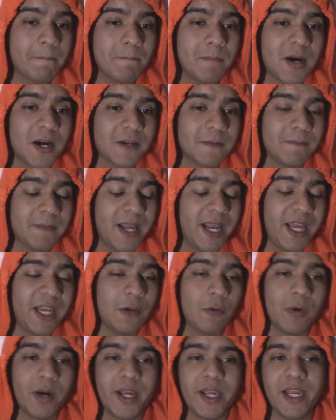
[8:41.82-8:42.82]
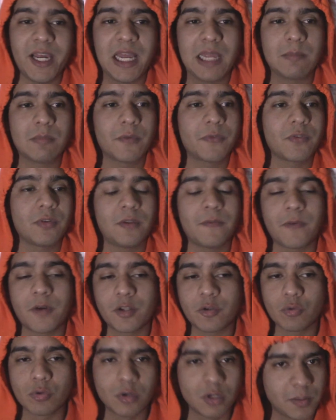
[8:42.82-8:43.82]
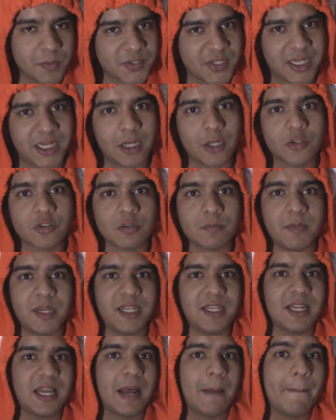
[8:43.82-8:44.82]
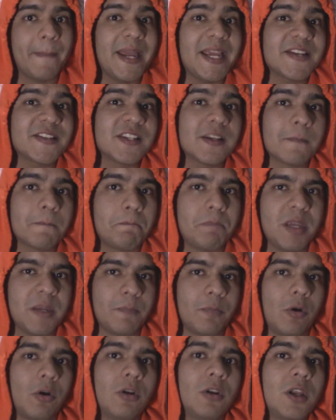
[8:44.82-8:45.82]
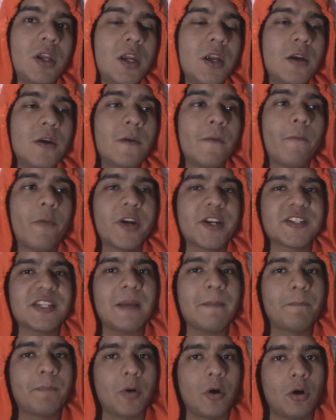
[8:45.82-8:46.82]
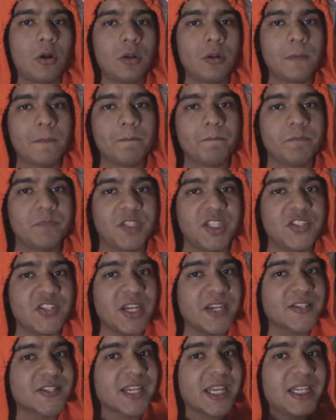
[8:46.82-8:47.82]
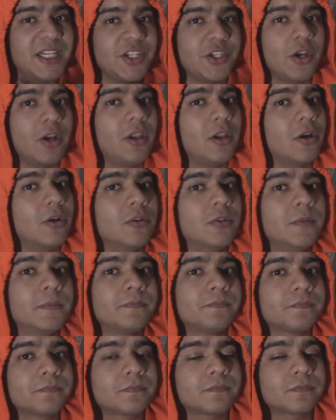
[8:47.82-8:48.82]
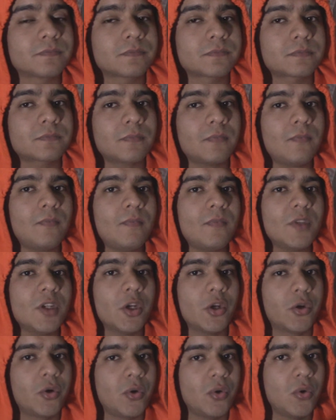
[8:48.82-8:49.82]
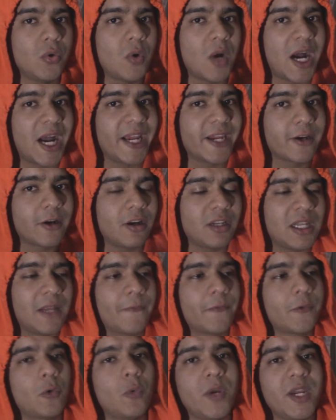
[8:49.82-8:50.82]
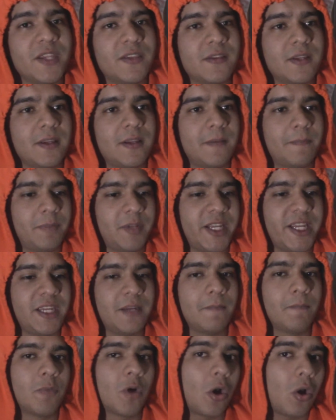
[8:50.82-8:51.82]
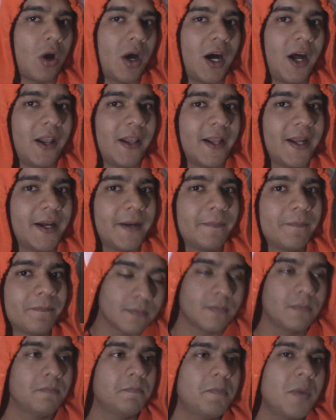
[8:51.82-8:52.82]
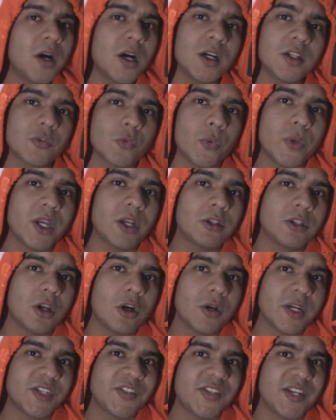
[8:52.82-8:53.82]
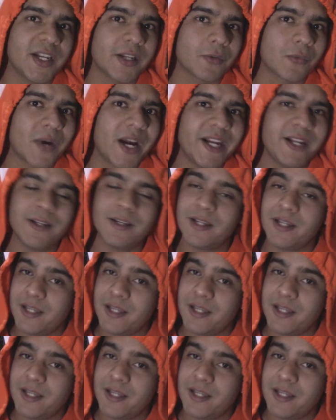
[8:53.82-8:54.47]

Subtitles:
But anyway, I moved to different groups and I got to meet amazing people. For example, DJ Skellyolo, who I call up with playing Brawlhalla. But we all know he cheated, right?